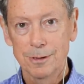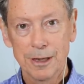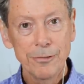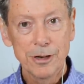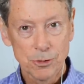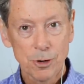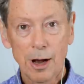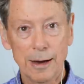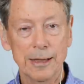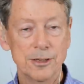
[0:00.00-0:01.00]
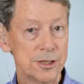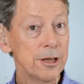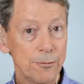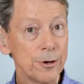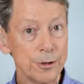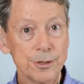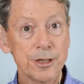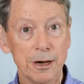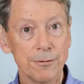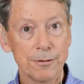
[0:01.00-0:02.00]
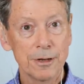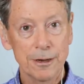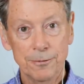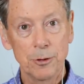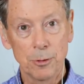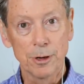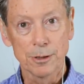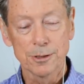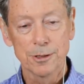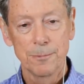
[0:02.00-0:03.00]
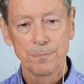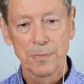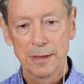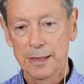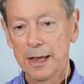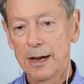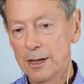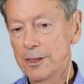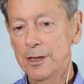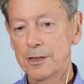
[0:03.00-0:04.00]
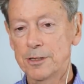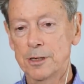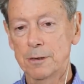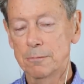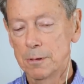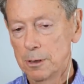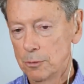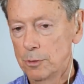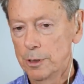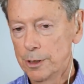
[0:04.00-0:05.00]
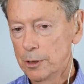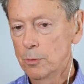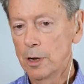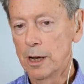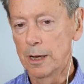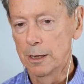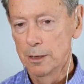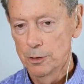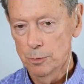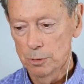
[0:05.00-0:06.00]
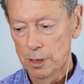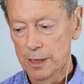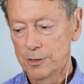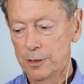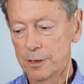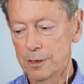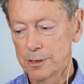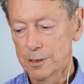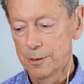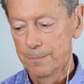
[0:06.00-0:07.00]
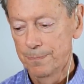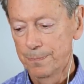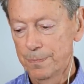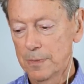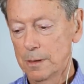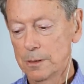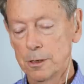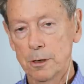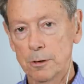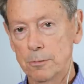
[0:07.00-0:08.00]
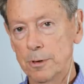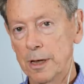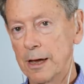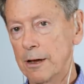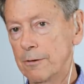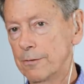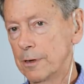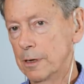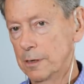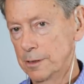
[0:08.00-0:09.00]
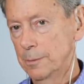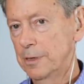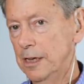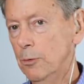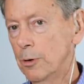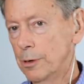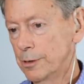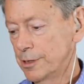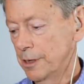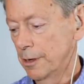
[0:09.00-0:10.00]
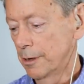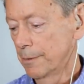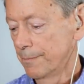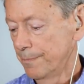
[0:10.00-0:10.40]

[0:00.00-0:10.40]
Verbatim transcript: Give it a try and see for yourself if it works. And that, I think, is a really good way to relate to this. So we have some key words here